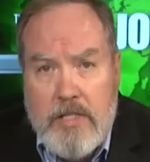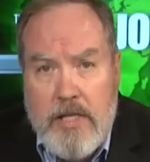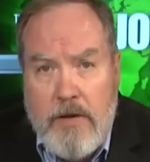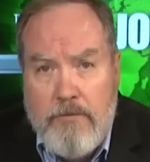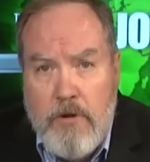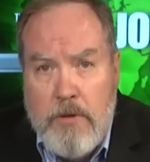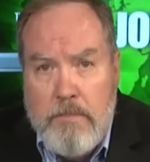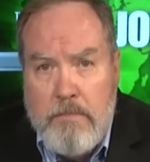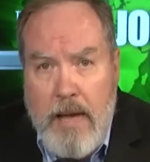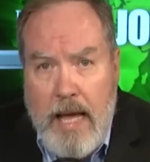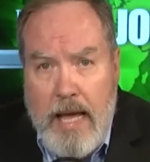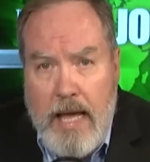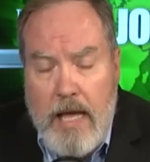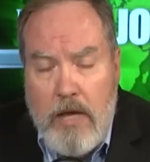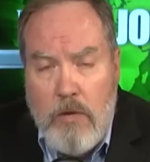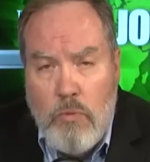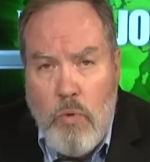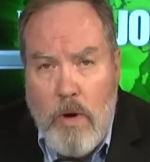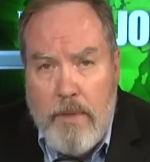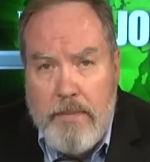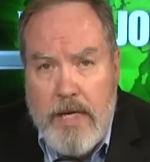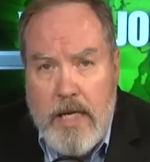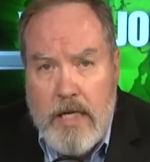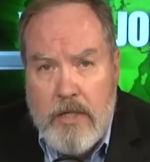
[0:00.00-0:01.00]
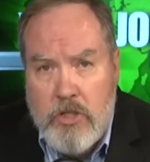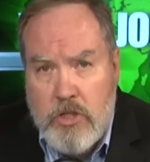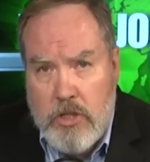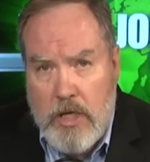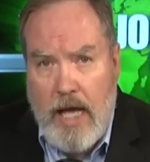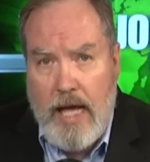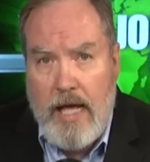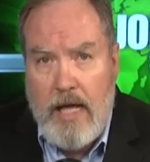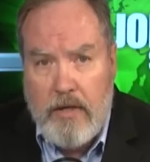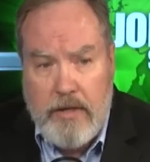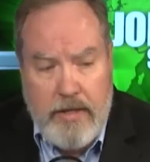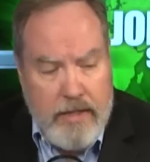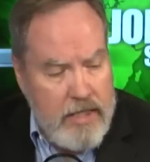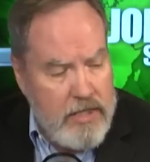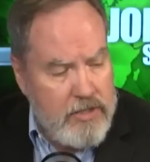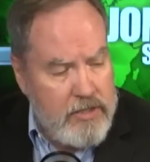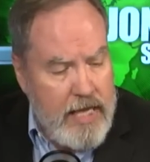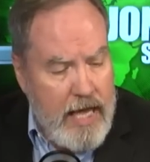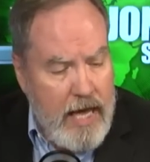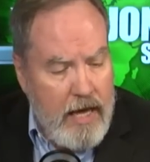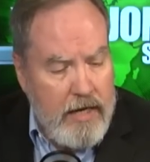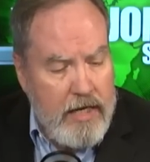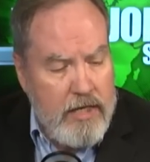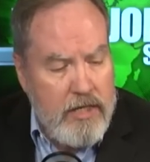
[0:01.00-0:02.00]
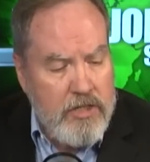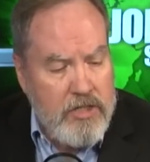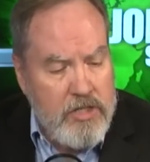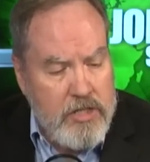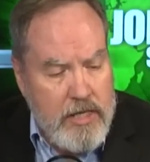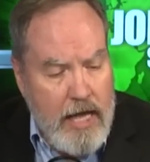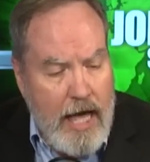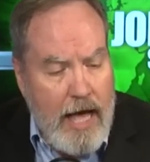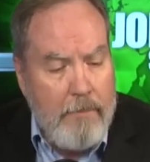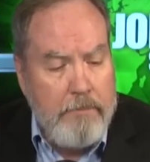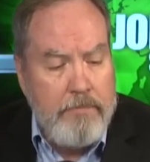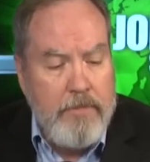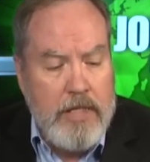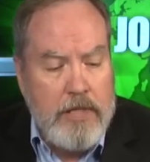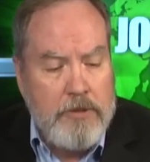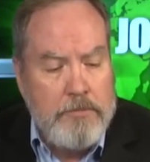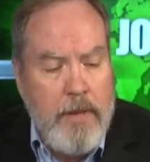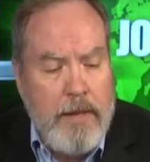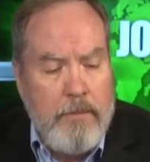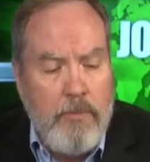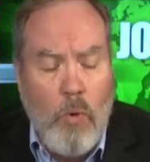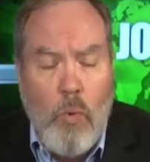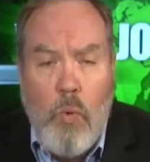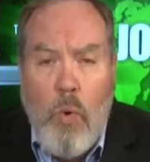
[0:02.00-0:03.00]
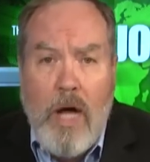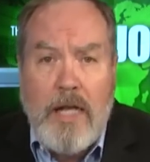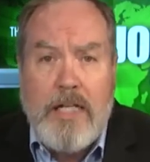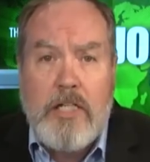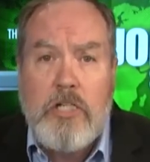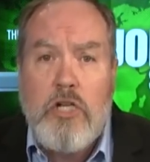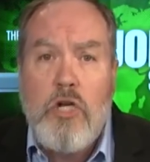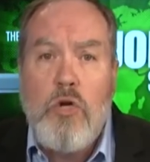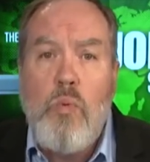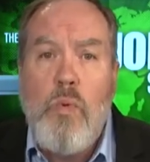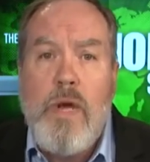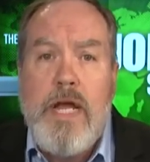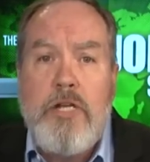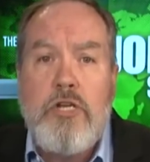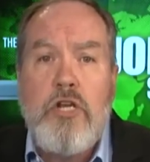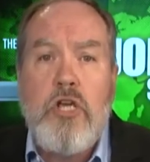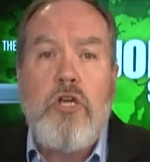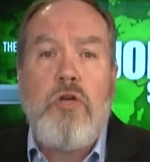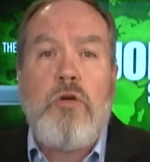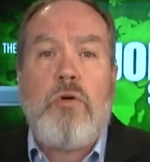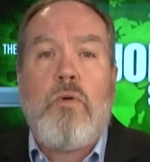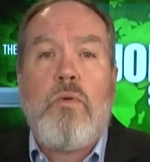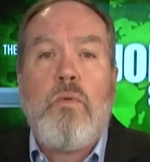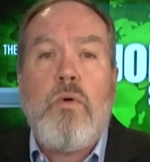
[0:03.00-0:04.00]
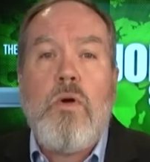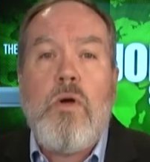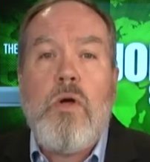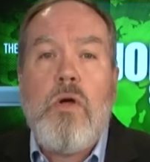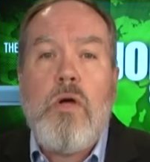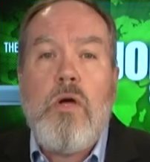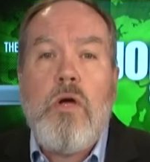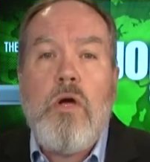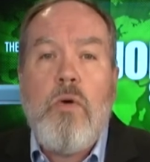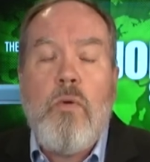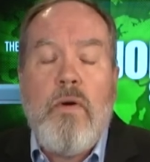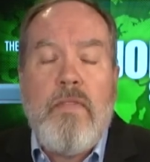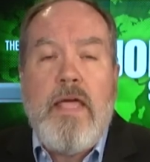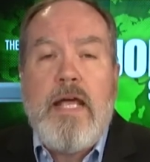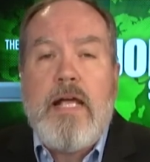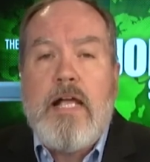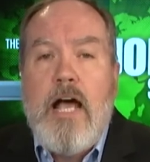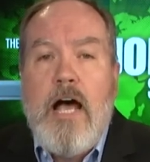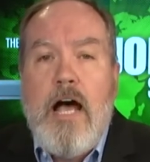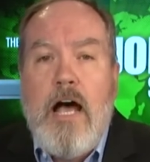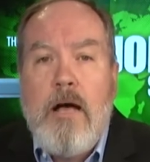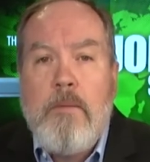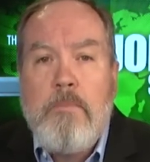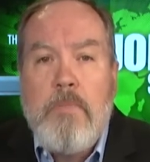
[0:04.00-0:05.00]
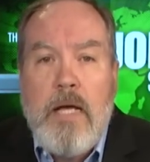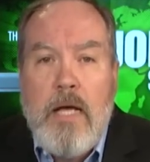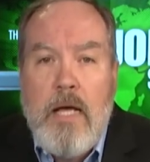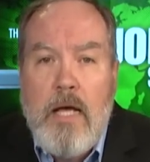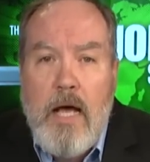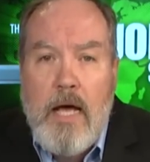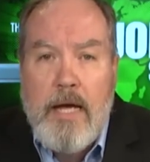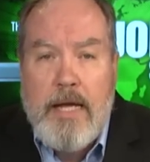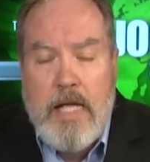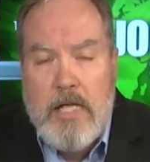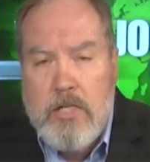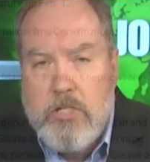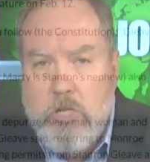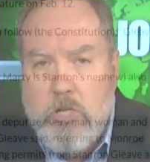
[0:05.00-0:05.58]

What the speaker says: every man, woman, and child in this county to stop these people. What do we do when they come against